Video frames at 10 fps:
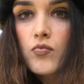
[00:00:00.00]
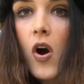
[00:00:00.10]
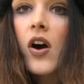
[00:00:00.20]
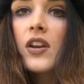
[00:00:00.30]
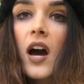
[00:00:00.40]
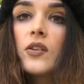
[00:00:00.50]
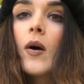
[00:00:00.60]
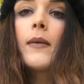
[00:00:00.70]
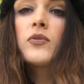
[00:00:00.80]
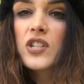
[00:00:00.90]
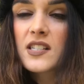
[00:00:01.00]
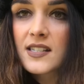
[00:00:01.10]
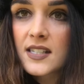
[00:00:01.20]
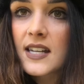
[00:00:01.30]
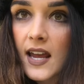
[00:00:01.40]
you want, are you able to
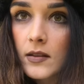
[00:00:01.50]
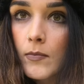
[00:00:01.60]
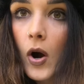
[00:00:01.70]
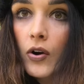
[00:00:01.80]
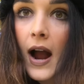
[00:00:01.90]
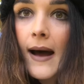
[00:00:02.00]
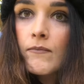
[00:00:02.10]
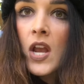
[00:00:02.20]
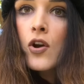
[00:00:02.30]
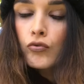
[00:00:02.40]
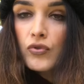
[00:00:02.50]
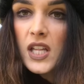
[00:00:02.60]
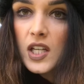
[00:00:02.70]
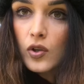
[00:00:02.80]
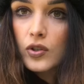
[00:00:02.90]
sustain them? All right.
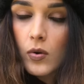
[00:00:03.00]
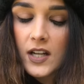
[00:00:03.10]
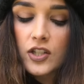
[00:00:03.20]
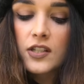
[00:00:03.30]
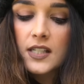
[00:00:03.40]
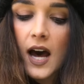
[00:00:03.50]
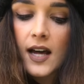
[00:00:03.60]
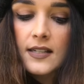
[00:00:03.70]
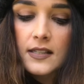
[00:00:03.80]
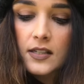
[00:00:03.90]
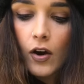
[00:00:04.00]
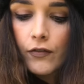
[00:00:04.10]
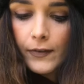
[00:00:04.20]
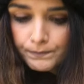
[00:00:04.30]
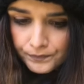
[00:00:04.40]
Really good questions to ask
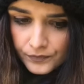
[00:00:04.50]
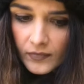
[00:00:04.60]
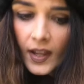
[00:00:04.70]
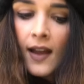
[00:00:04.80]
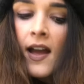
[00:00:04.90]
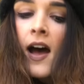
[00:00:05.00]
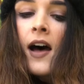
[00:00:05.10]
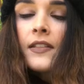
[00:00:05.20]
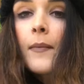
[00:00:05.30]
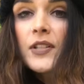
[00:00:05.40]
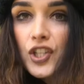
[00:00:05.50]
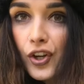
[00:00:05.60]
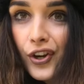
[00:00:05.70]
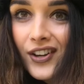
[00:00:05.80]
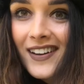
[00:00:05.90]
yourself. Number
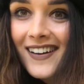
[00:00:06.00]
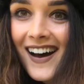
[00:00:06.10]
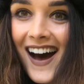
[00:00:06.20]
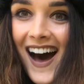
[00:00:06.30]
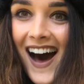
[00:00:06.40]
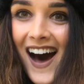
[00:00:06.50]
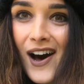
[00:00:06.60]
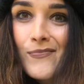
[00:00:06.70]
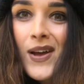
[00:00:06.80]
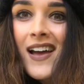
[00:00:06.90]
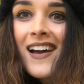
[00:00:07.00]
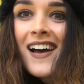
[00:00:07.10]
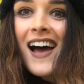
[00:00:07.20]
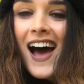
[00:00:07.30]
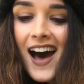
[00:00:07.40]
two,
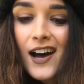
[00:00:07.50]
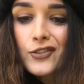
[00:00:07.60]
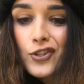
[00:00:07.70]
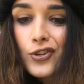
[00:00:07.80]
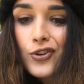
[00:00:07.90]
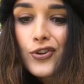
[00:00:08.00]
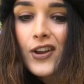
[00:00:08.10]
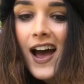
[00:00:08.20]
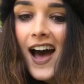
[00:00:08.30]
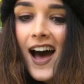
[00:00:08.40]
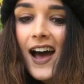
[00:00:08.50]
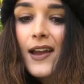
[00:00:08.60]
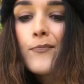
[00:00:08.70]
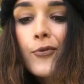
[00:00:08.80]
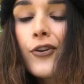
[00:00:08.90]
how to
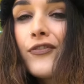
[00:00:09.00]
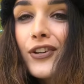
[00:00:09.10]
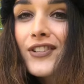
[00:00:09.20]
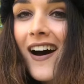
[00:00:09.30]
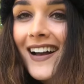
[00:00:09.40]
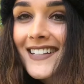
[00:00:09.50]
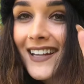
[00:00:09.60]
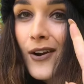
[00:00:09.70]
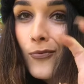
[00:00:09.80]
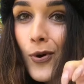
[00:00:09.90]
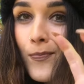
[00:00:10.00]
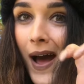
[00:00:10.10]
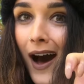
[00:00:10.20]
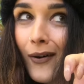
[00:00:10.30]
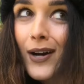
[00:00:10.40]
improve your dieting
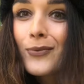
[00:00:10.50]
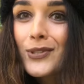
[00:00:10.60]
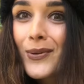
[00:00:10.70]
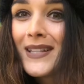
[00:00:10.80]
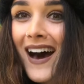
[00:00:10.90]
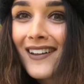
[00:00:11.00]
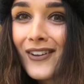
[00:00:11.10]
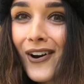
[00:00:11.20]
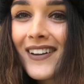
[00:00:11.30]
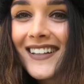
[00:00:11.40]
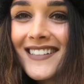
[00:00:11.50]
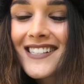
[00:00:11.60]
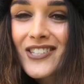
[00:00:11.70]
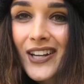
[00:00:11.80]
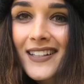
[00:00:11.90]
willpower, which we now know is
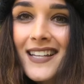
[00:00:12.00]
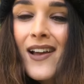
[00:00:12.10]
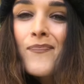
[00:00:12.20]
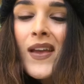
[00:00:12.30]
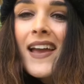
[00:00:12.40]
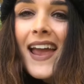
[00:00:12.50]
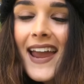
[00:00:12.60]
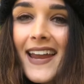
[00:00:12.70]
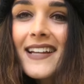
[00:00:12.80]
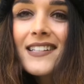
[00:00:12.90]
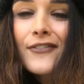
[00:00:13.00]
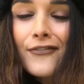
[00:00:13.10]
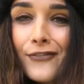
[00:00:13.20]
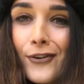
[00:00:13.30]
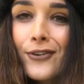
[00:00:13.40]
shit. Eat
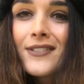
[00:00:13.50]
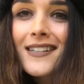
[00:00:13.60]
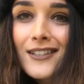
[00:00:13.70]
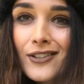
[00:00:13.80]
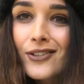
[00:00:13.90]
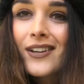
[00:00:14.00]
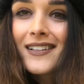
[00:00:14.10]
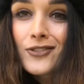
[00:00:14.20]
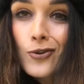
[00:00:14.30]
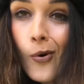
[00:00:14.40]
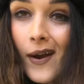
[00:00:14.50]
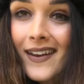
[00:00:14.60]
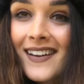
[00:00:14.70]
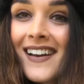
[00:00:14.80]
foods you enjoy.